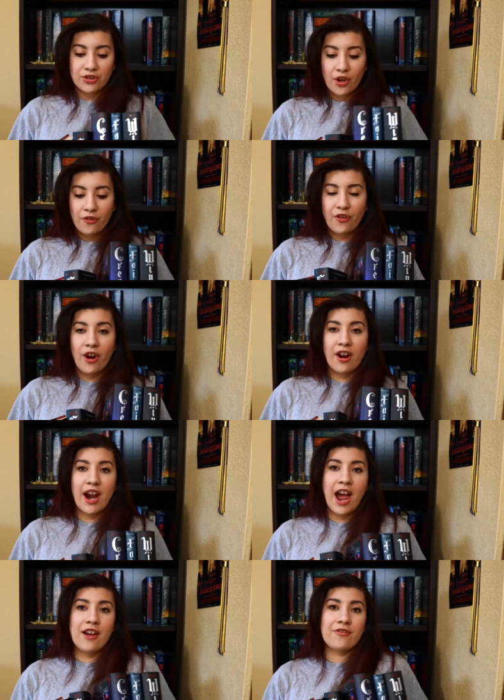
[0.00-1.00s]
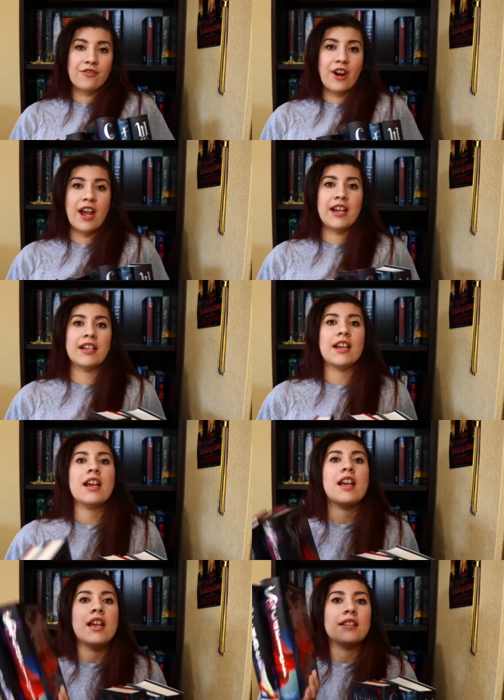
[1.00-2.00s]
So far, I've read
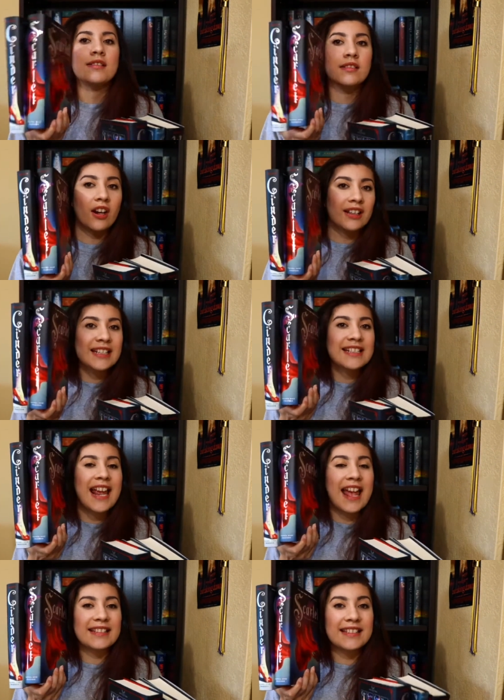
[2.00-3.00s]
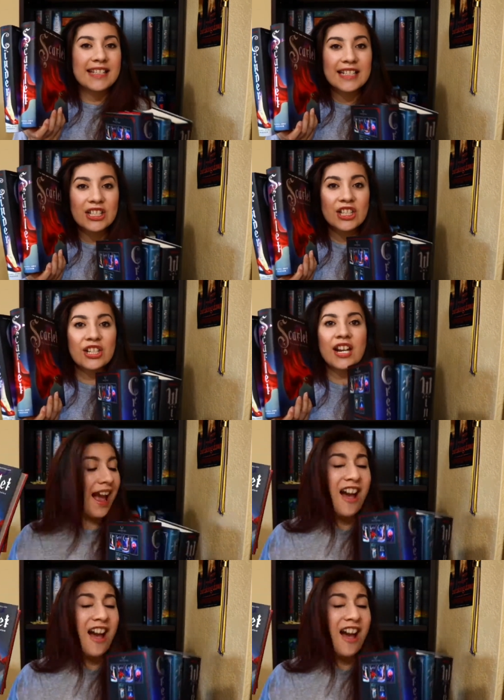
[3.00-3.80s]
Scarlet and Cinder.